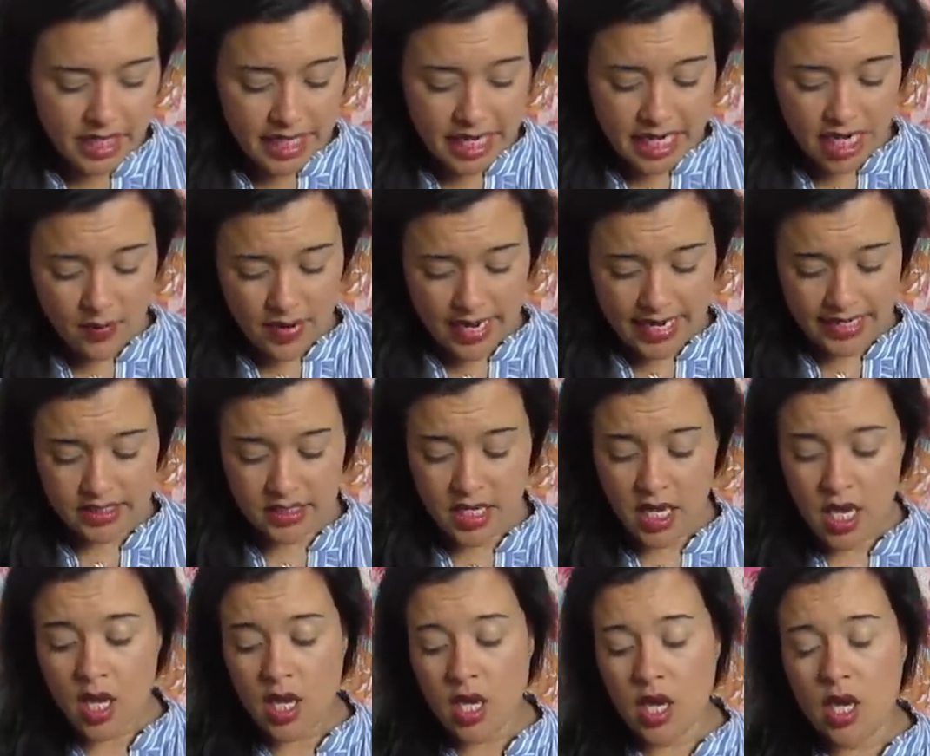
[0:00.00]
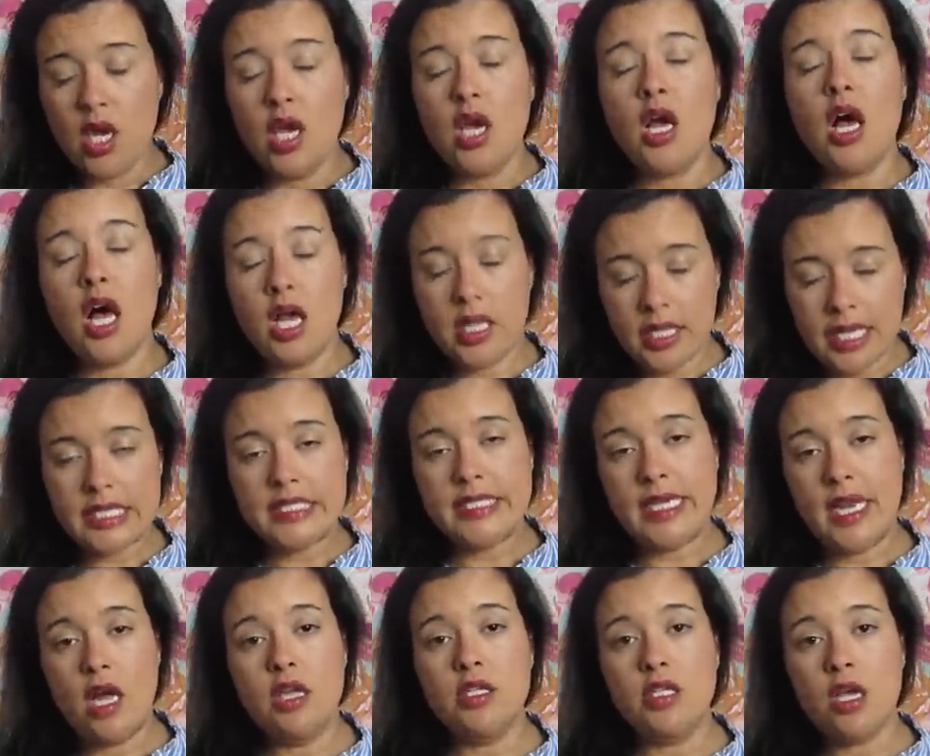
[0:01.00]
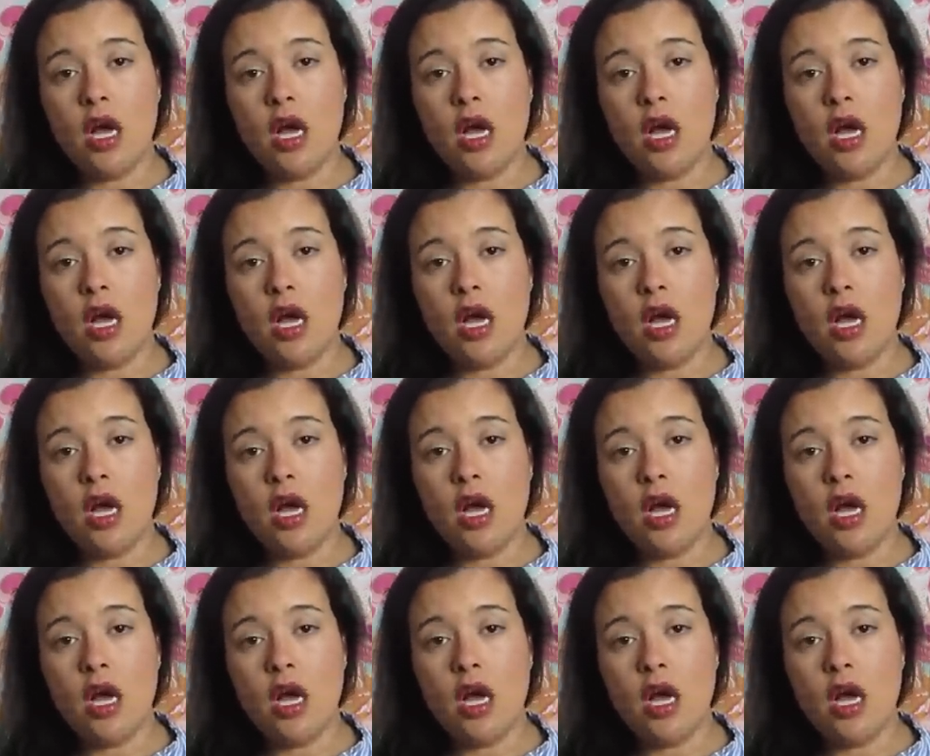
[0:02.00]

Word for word: Anyways, like I said, I'll